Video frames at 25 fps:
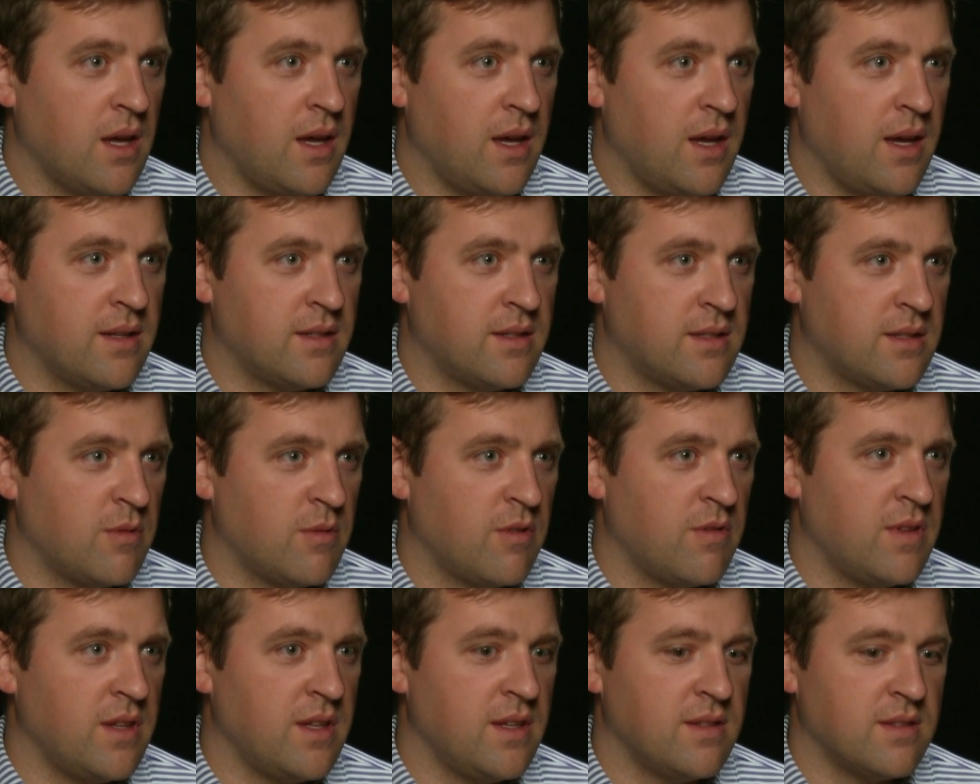and some
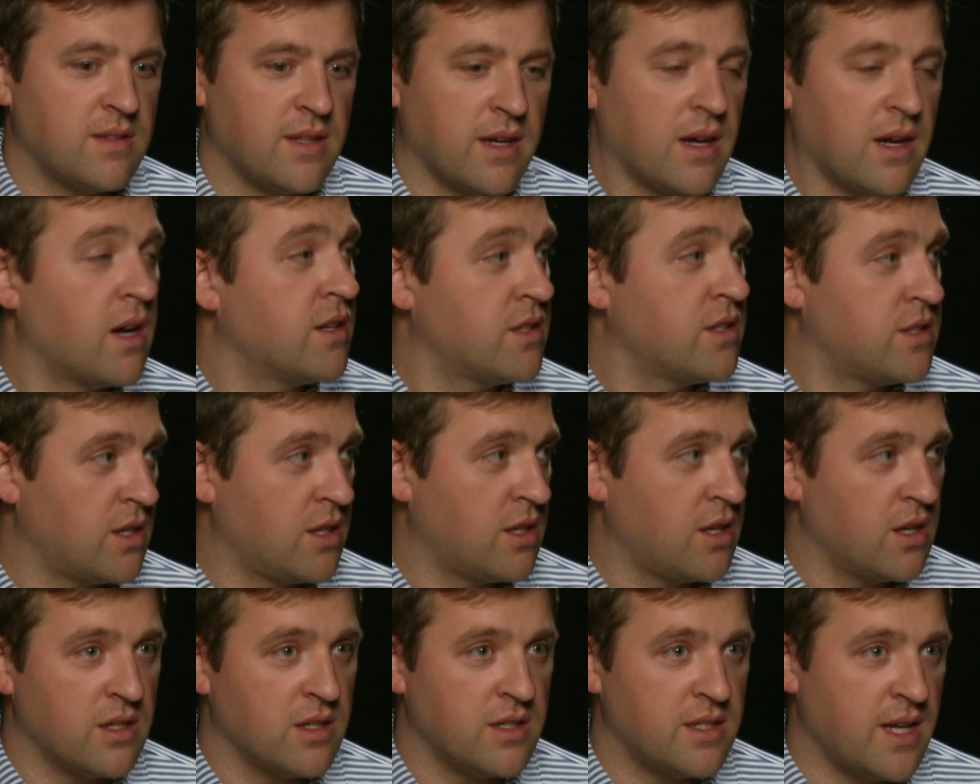of these like
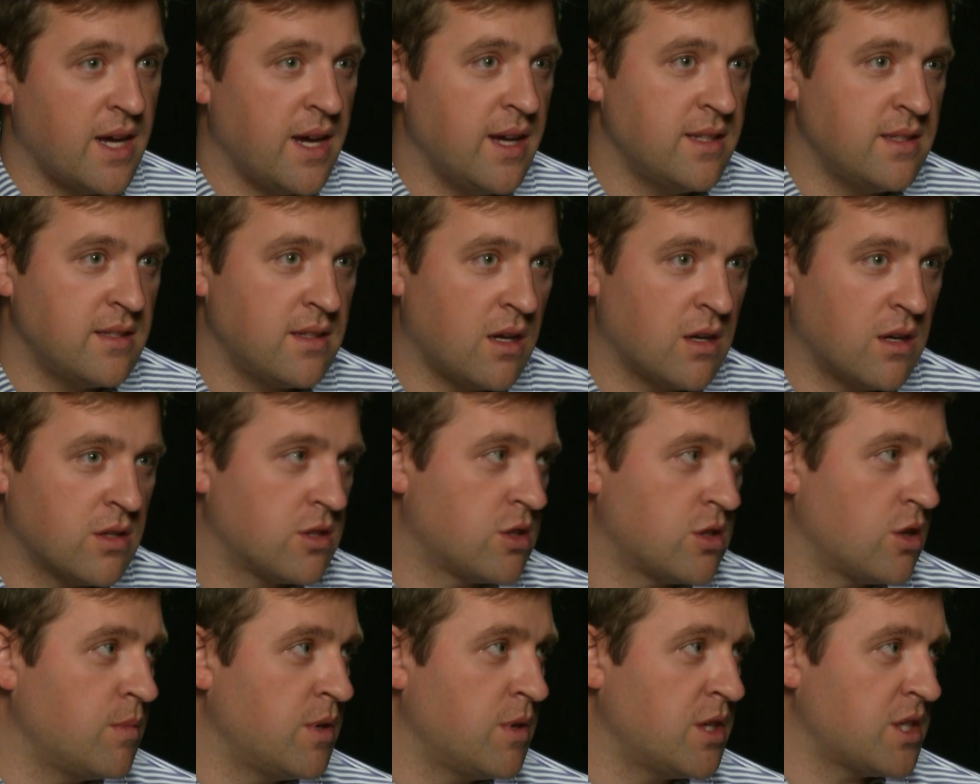unsecured debts are
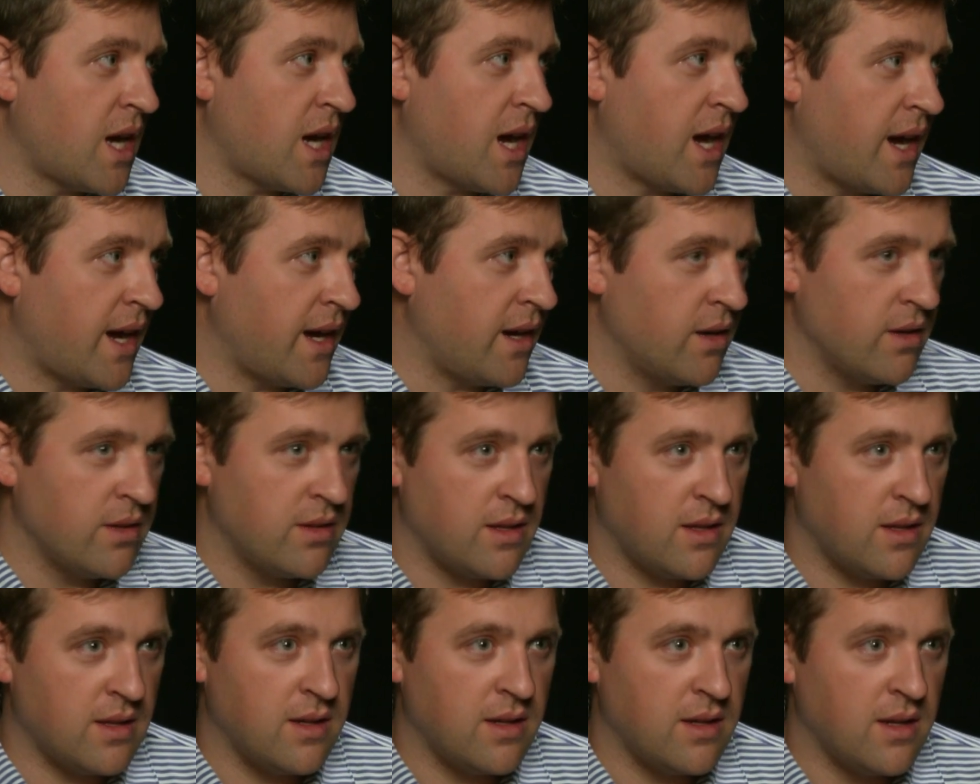so much higher
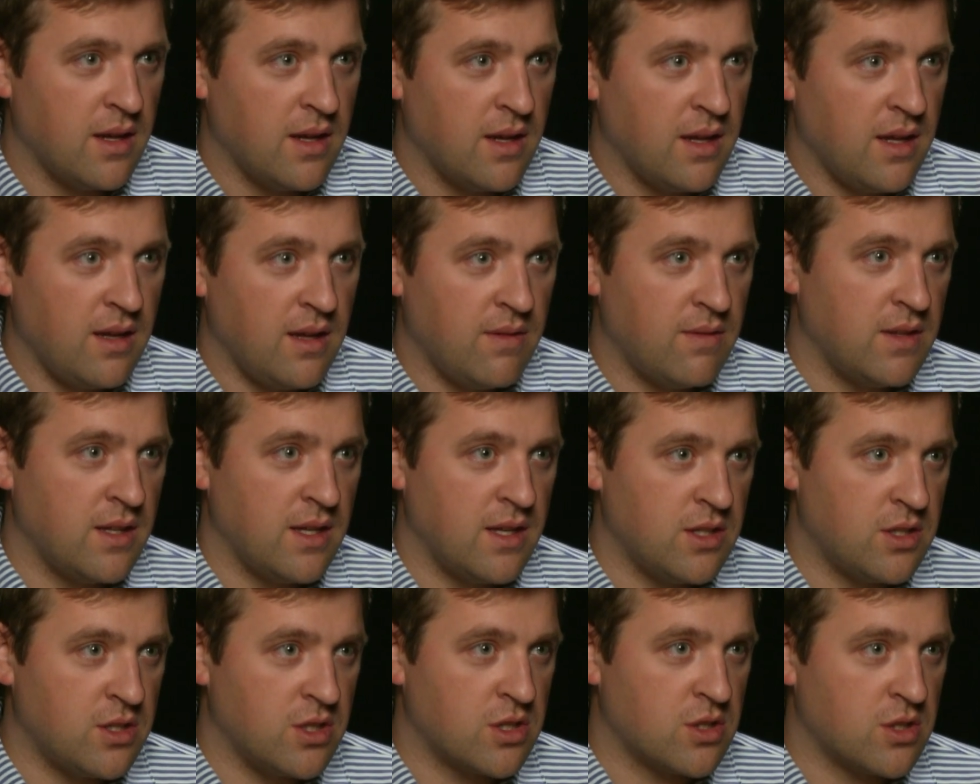than even the
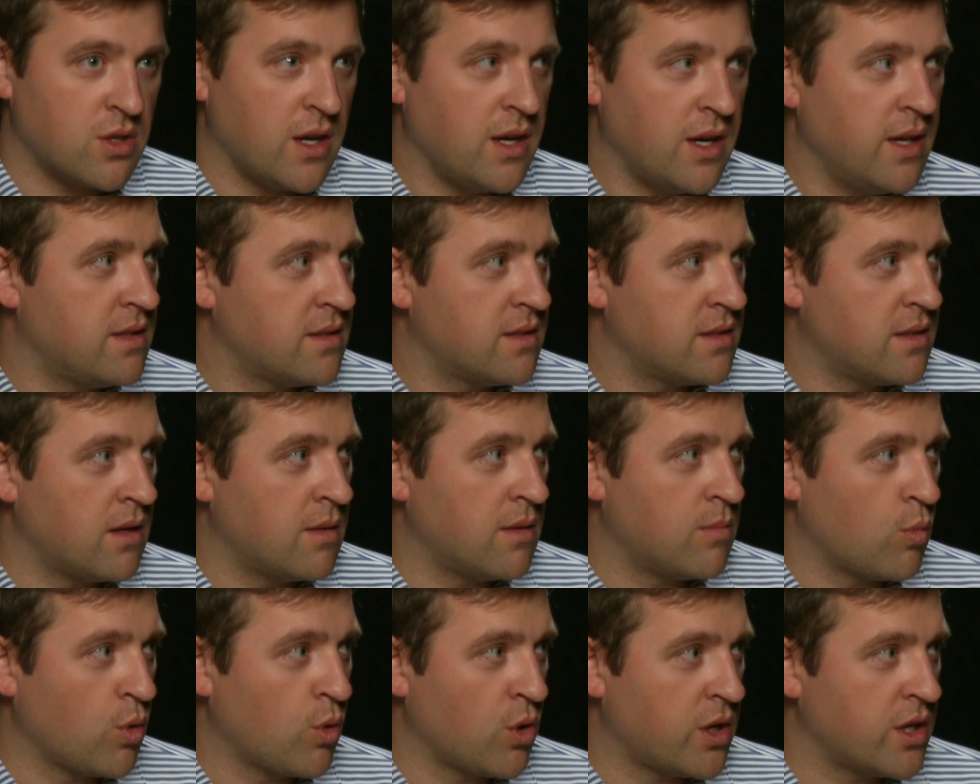interest rates
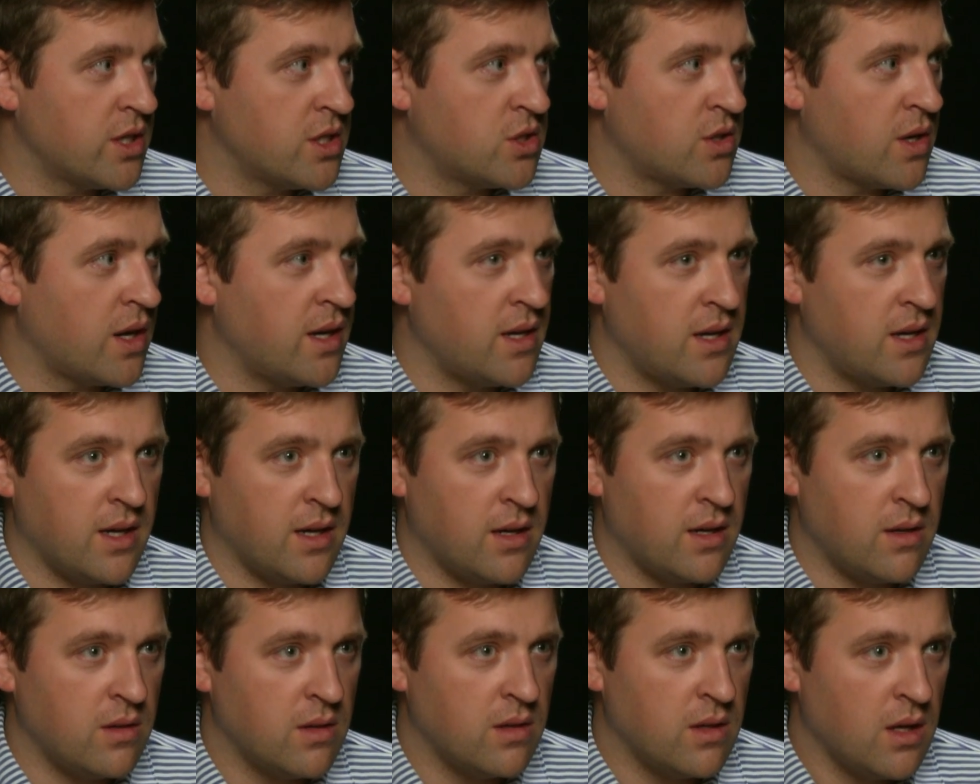on mortgage right now.
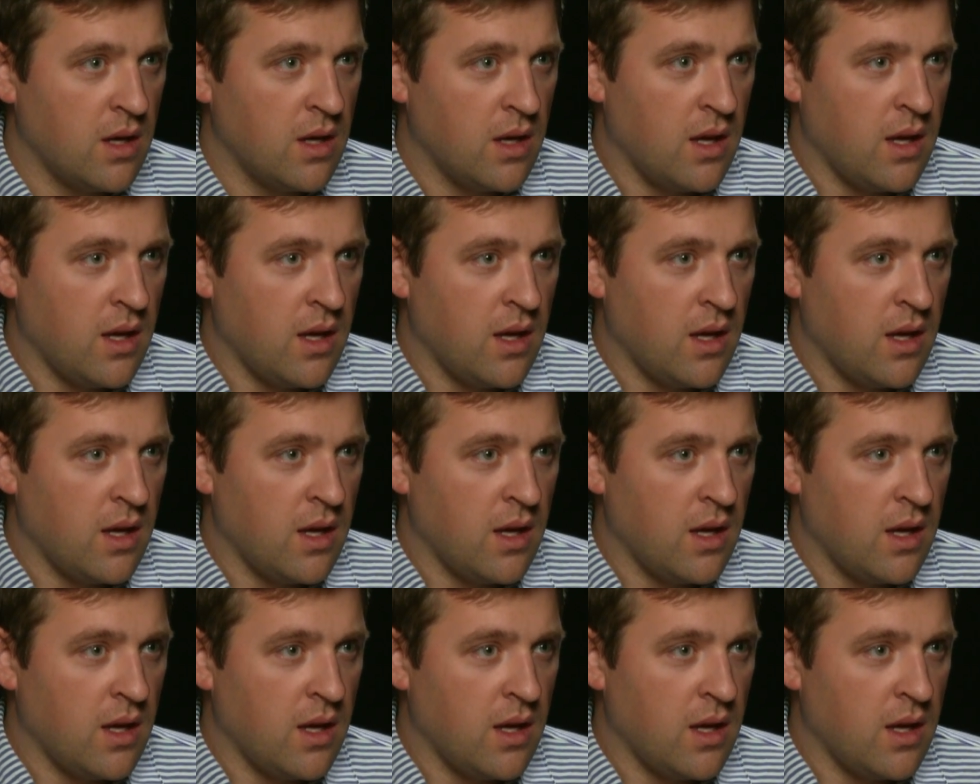That's true.